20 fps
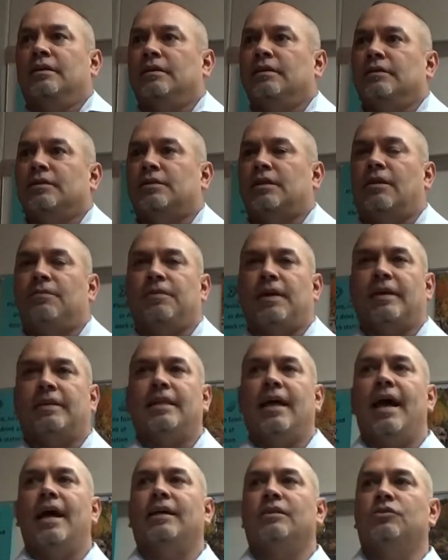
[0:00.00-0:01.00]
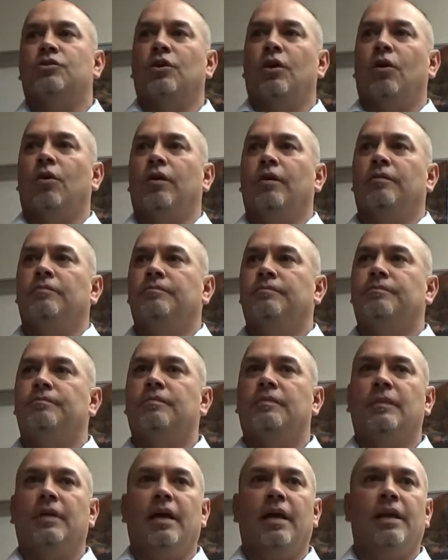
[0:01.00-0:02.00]
stuff like that. So,
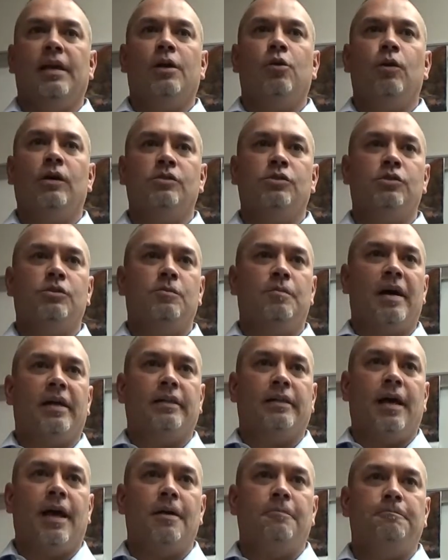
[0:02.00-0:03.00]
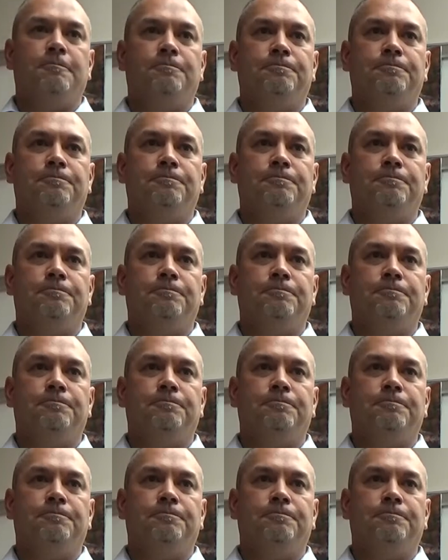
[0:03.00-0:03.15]
any questions about that?